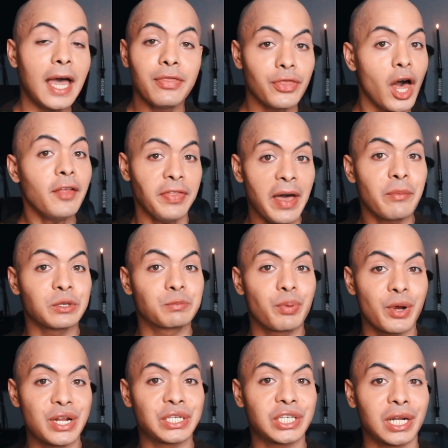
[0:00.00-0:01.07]
I thought that was
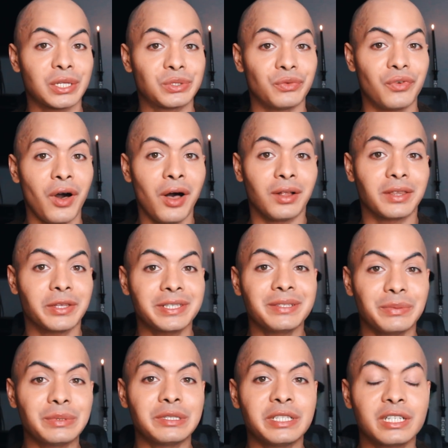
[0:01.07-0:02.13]
pretty Shelley Duvall. This
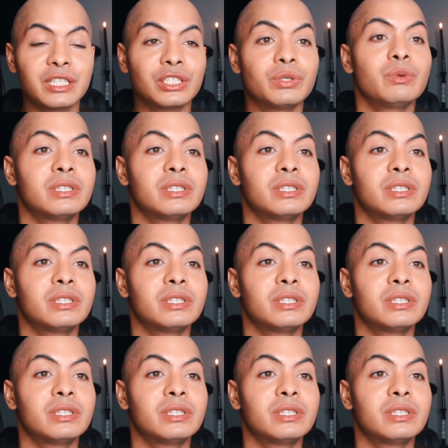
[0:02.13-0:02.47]
is because she